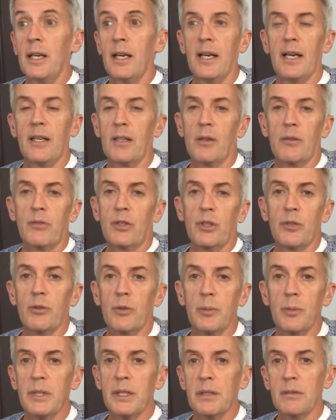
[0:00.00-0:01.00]
And I've got to
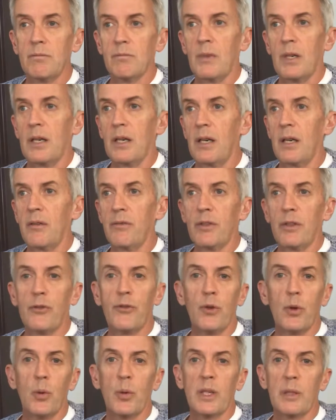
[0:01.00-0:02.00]
admit, over a
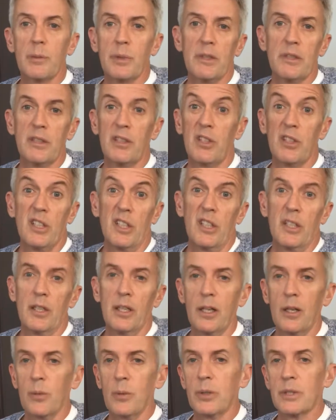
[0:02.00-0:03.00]
4 week period, I don't
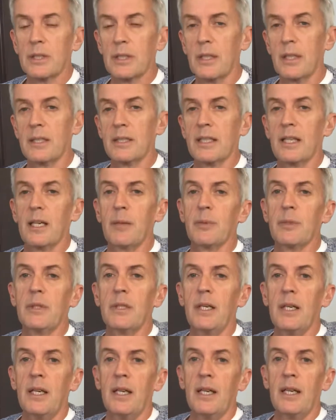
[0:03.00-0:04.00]
know what's going to
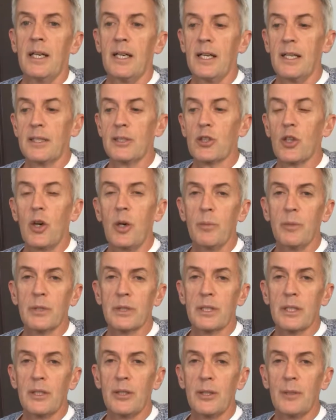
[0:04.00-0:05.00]
happen. Time will
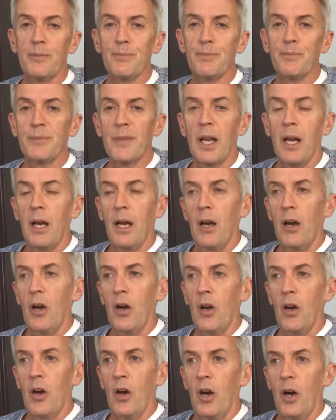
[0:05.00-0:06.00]
tell.
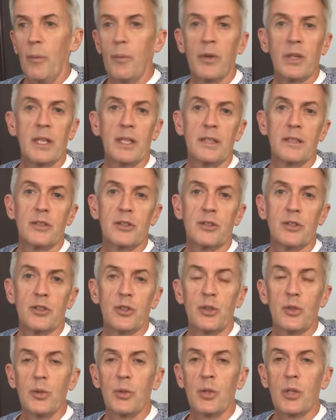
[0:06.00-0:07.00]
I'm not going
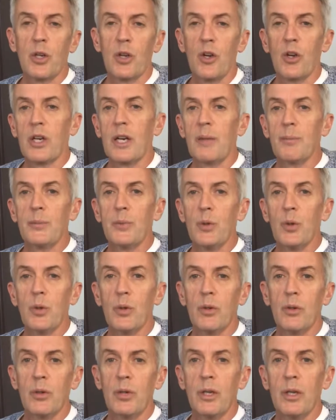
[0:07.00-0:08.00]
to clog up
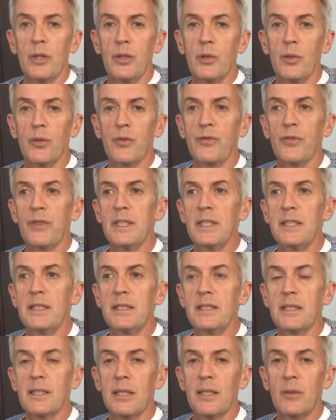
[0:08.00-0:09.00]
your
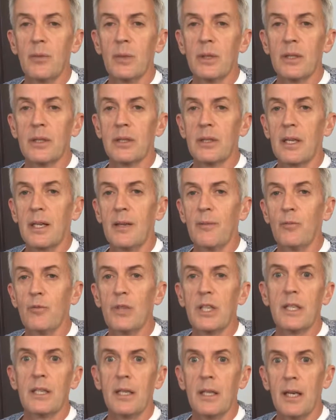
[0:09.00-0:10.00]
feed with
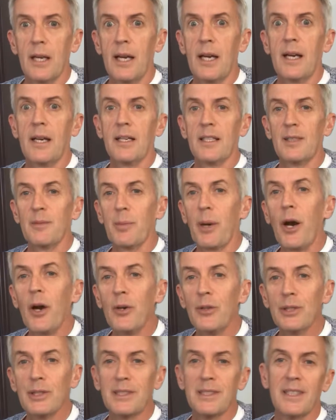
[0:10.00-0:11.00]
regular hourly
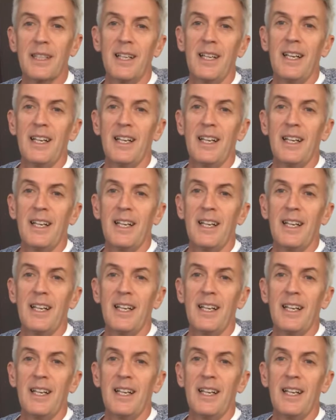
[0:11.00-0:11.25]
posts.